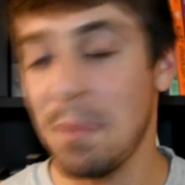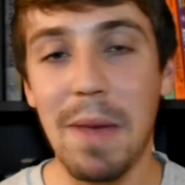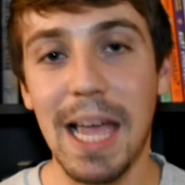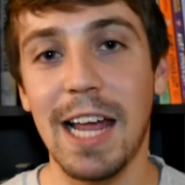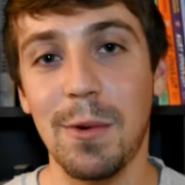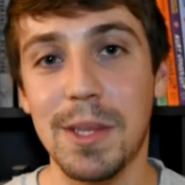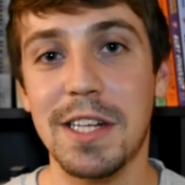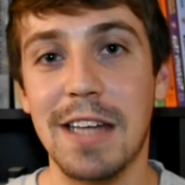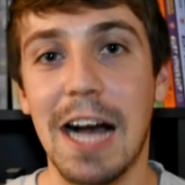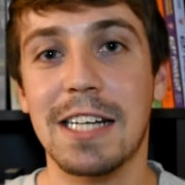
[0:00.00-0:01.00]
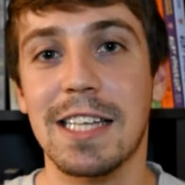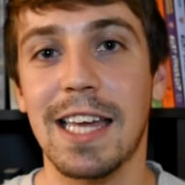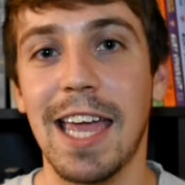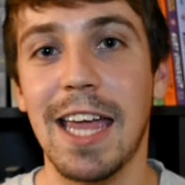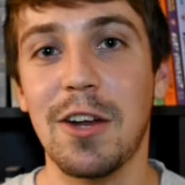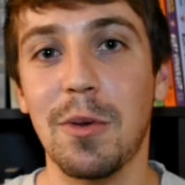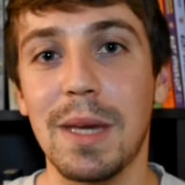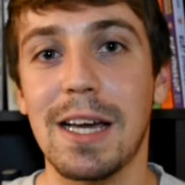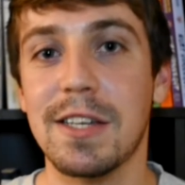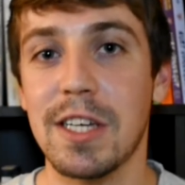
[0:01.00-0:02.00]
a man with a toxic candle
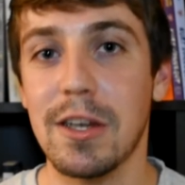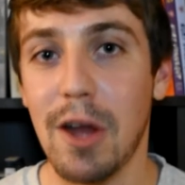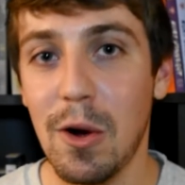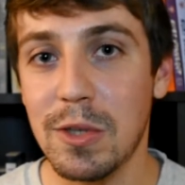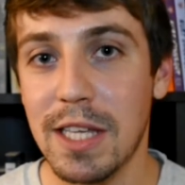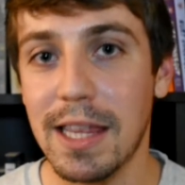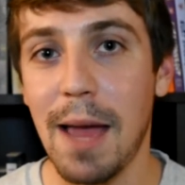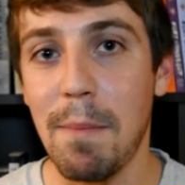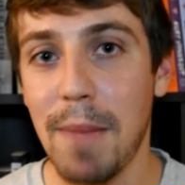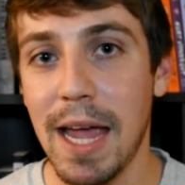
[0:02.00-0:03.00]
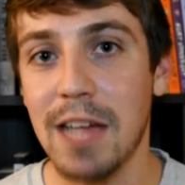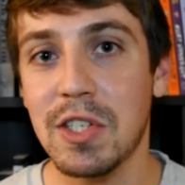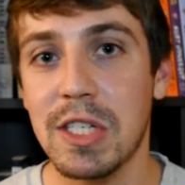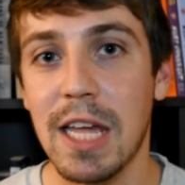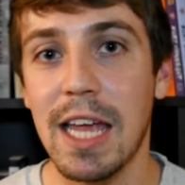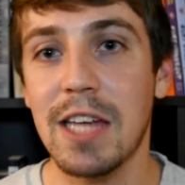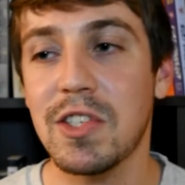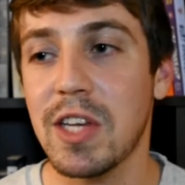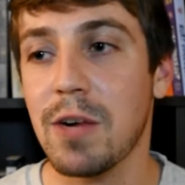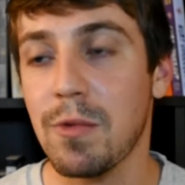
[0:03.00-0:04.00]
because he knows that that man
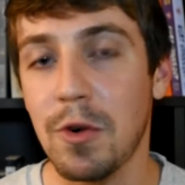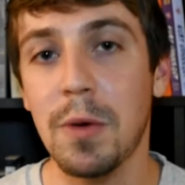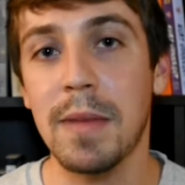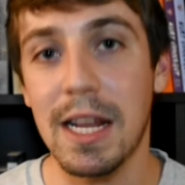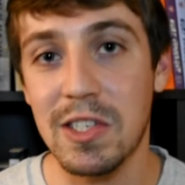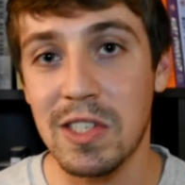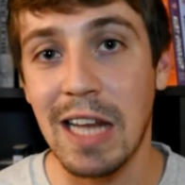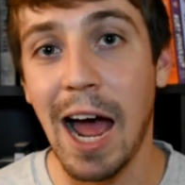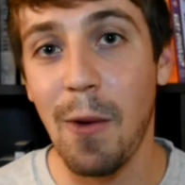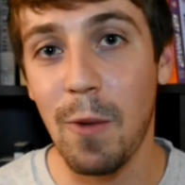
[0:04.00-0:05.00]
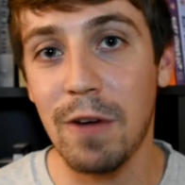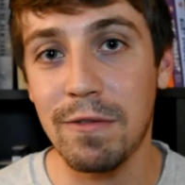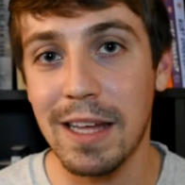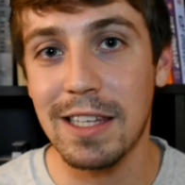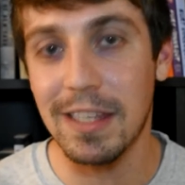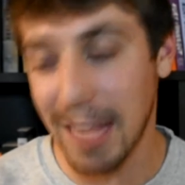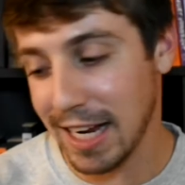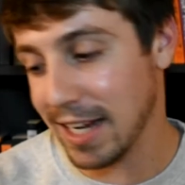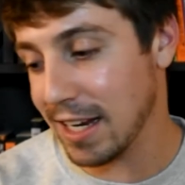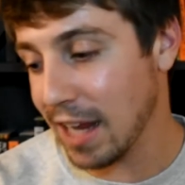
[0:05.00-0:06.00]
stays in a room that is not well
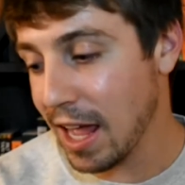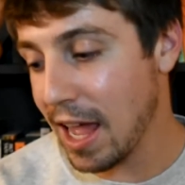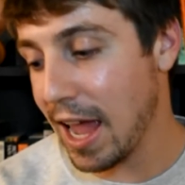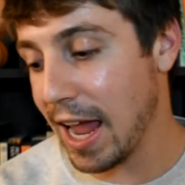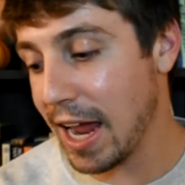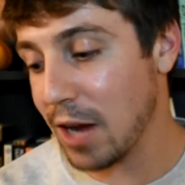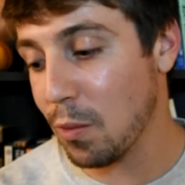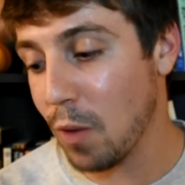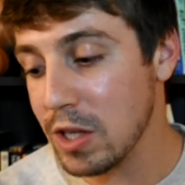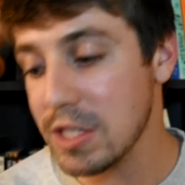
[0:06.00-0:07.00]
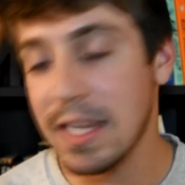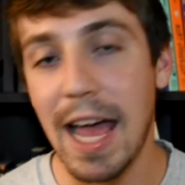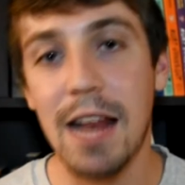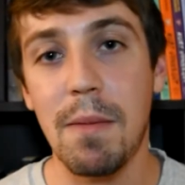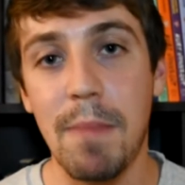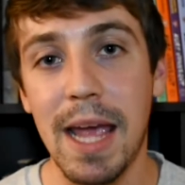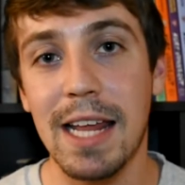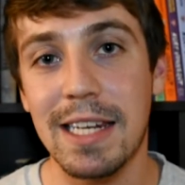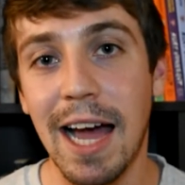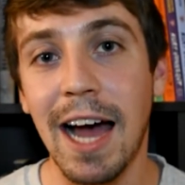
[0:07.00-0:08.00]
ventilated, and once that
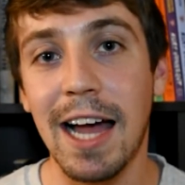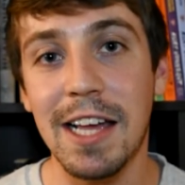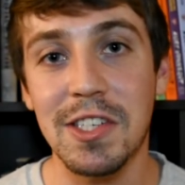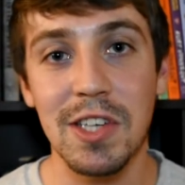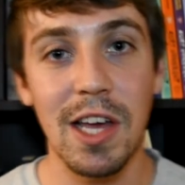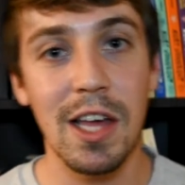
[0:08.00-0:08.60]
man dies,